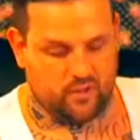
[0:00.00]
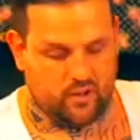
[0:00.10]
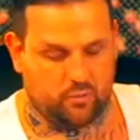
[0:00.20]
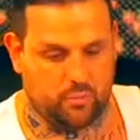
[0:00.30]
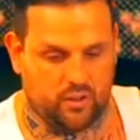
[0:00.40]

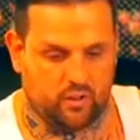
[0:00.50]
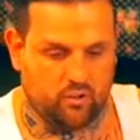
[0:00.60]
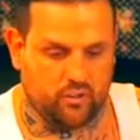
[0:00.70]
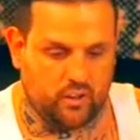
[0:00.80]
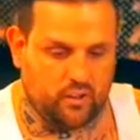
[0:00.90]
Nice big
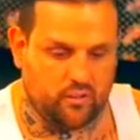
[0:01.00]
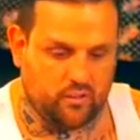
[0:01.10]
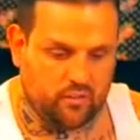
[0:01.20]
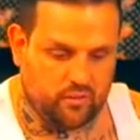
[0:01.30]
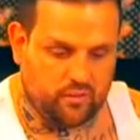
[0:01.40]
love art
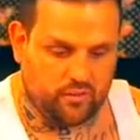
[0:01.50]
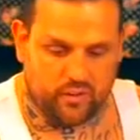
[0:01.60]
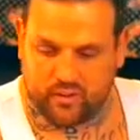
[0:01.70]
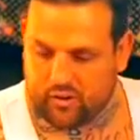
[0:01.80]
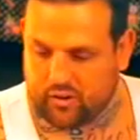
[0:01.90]

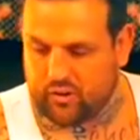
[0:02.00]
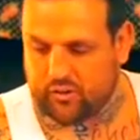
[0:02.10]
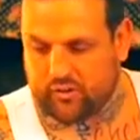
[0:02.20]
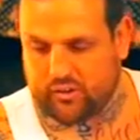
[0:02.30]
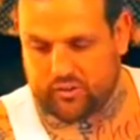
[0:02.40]
for the
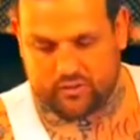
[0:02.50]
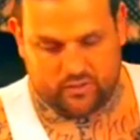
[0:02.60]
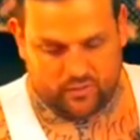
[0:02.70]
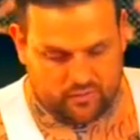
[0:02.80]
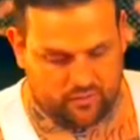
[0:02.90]
art,
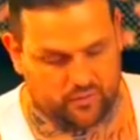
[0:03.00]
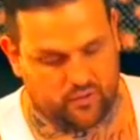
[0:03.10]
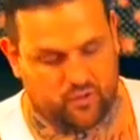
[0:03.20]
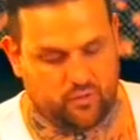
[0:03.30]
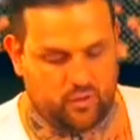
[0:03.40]

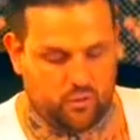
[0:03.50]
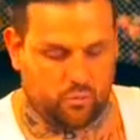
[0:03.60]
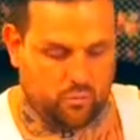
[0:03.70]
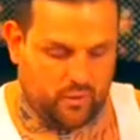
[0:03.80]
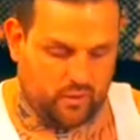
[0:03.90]
for a lovely
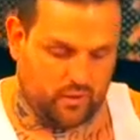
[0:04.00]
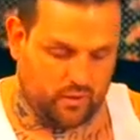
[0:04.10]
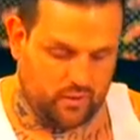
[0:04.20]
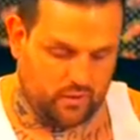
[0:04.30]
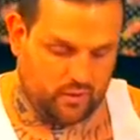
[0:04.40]
woman.